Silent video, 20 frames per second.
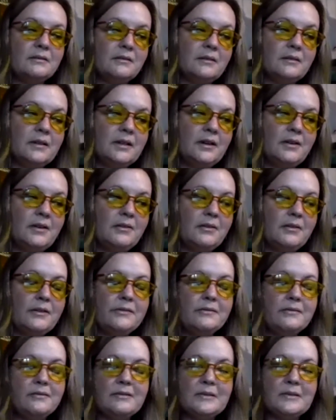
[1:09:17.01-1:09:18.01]

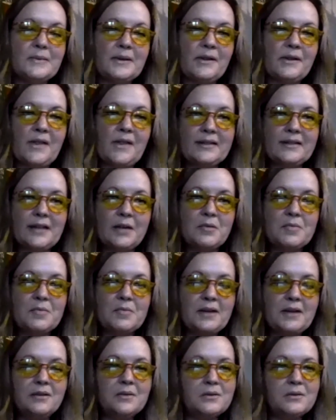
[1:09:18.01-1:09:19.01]
you spend all that time in
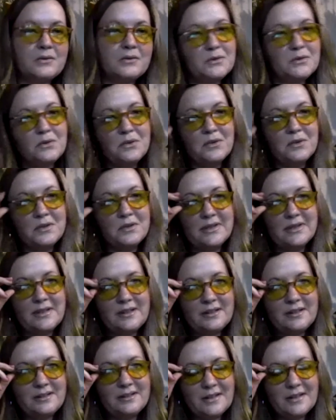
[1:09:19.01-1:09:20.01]
medical school,
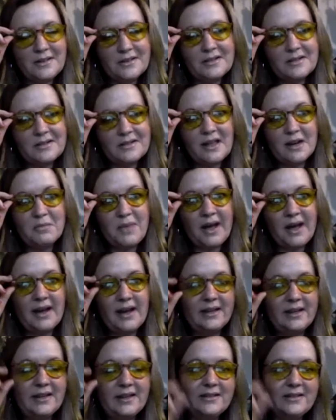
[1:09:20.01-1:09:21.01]
and there's a lot of
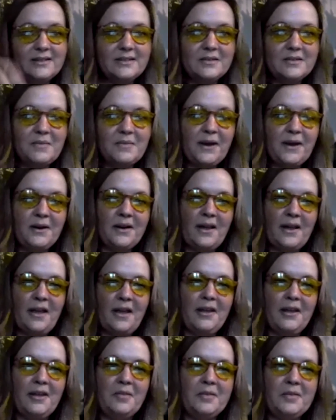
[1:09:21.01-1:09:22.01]
buy-in to the
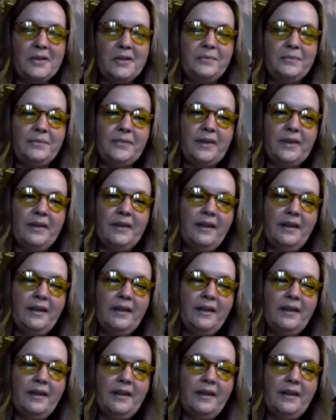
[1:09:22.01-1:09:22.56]
paradigm, and